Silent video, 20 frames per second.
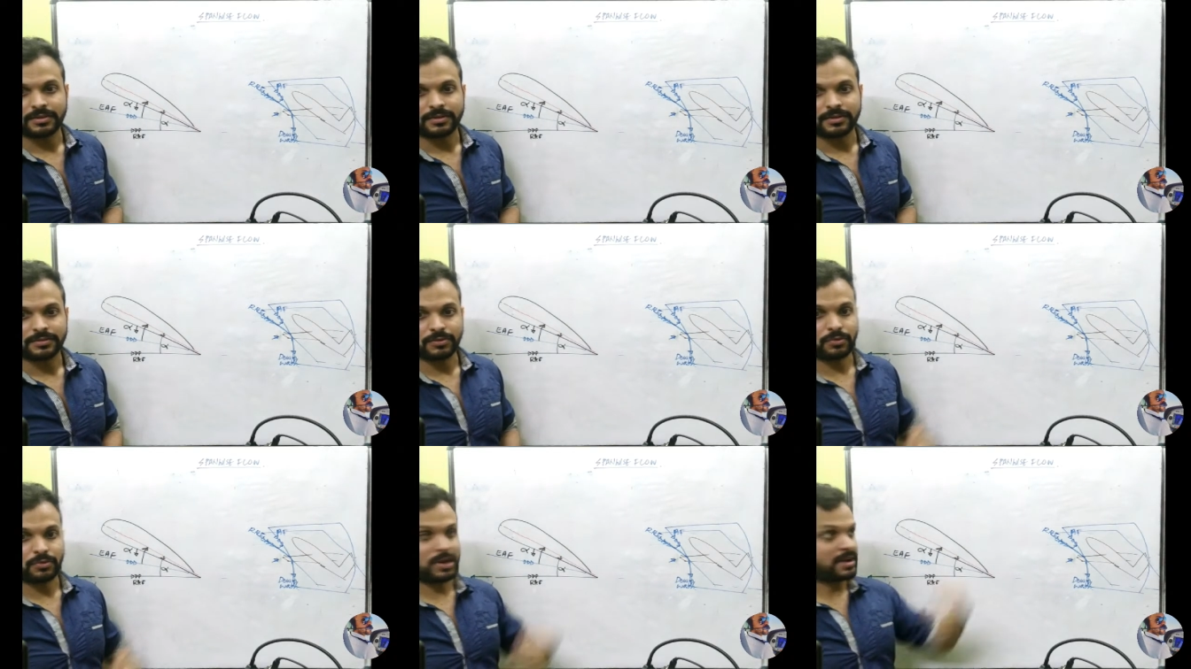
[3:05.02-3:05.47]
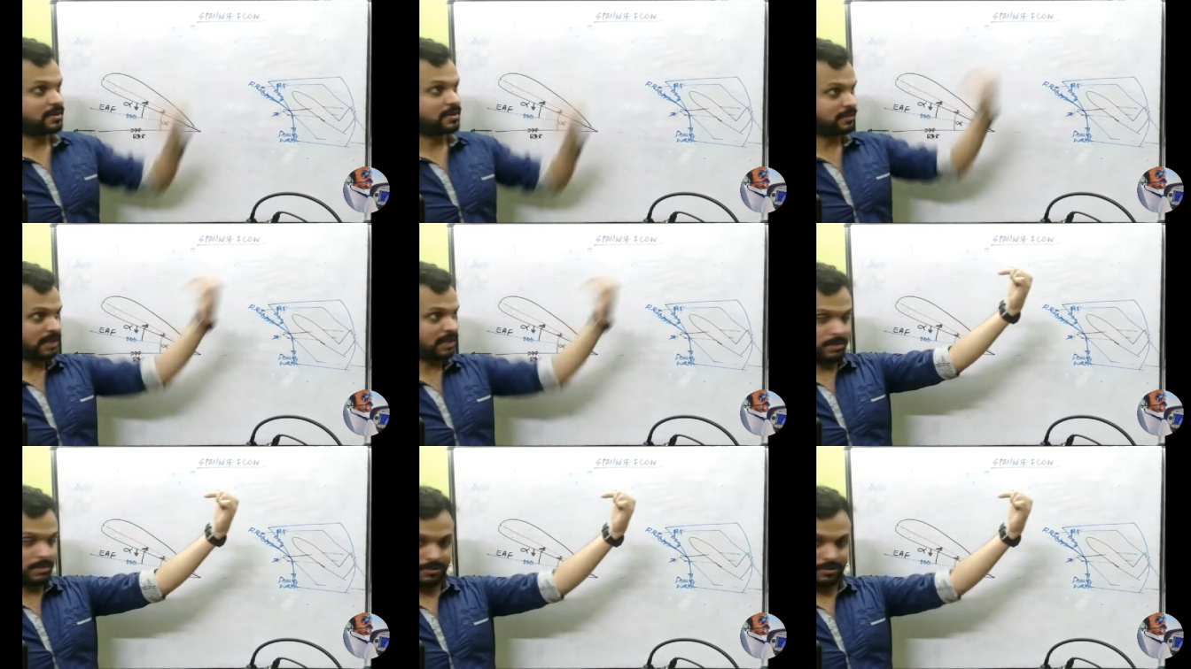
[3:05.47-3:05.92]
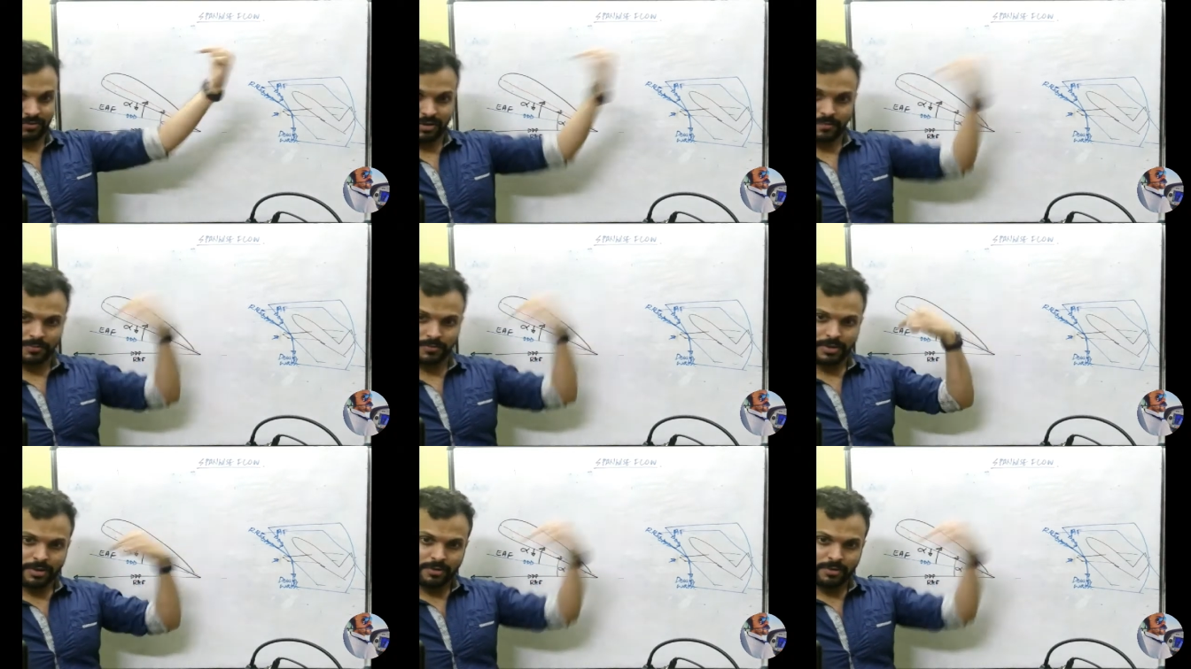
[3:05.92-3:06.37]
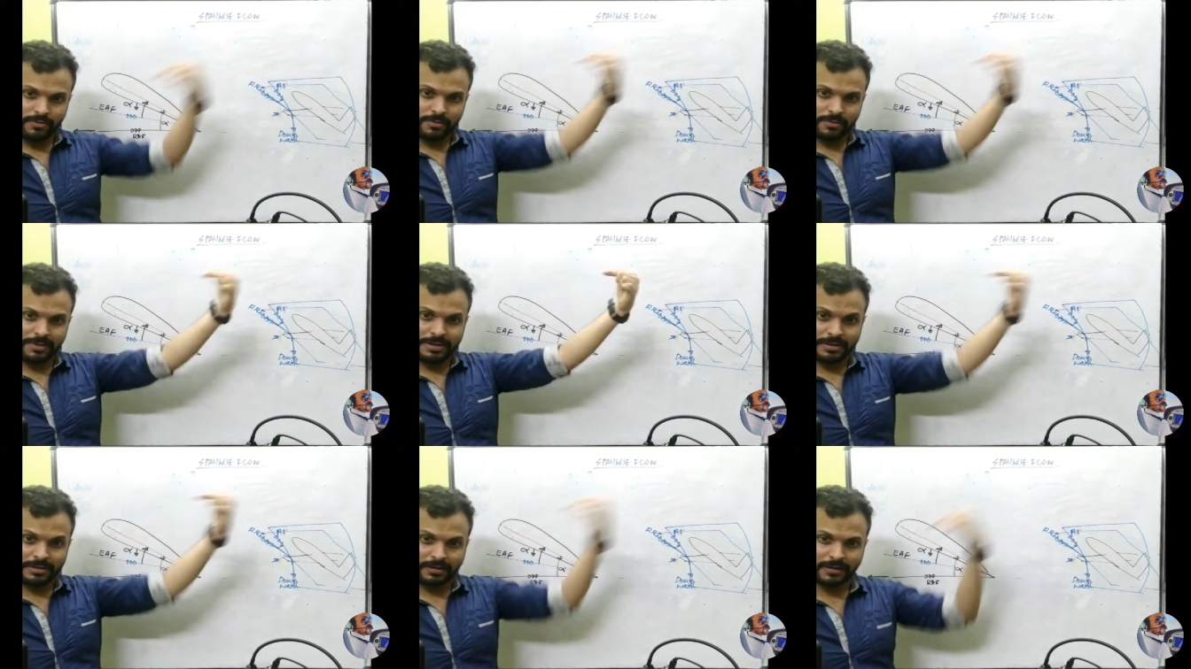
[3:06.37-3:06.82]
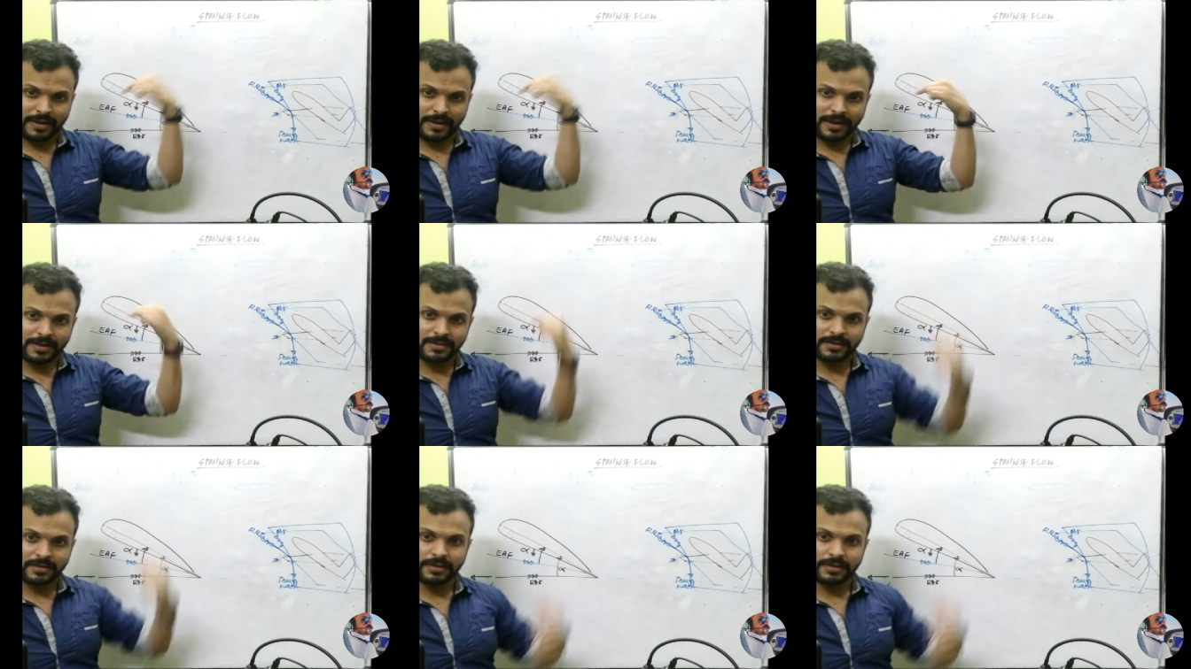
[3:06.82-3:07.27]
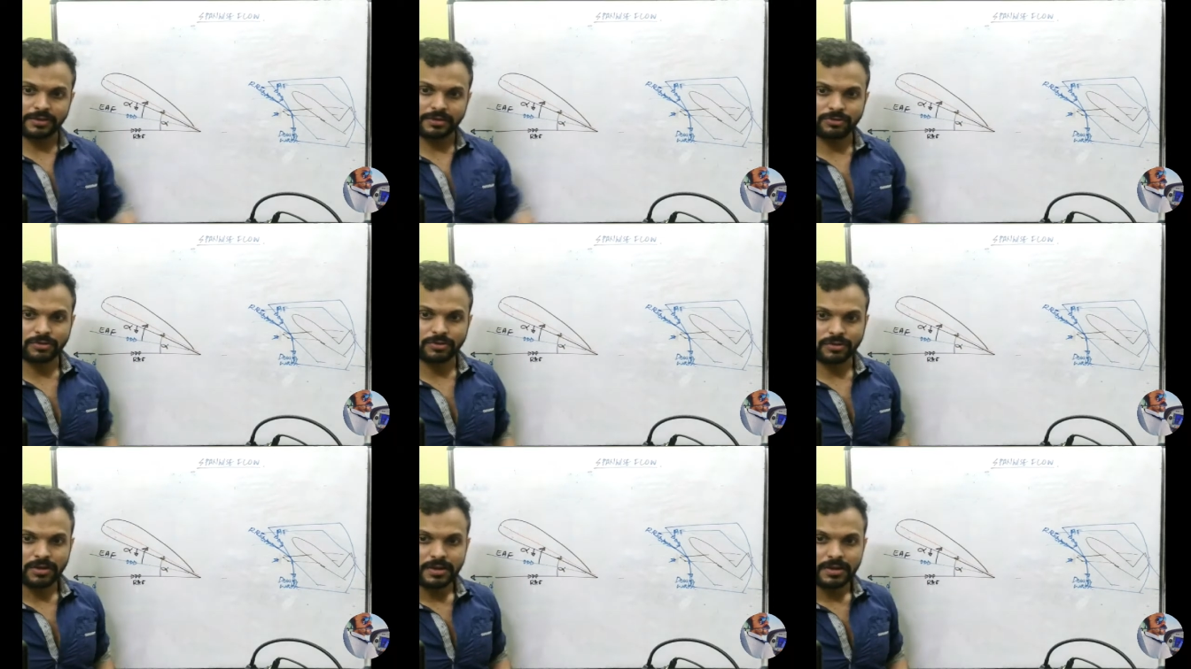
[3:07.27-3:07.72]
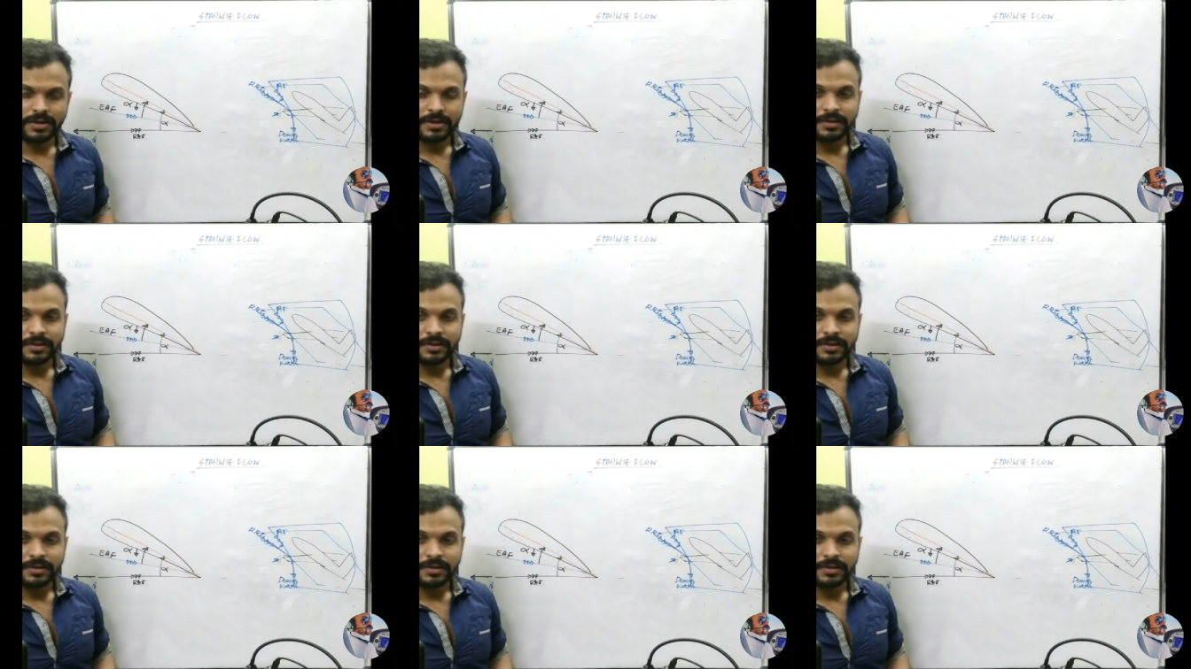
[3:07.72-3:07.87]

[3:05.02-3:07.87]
The rain is coming from inclined nature.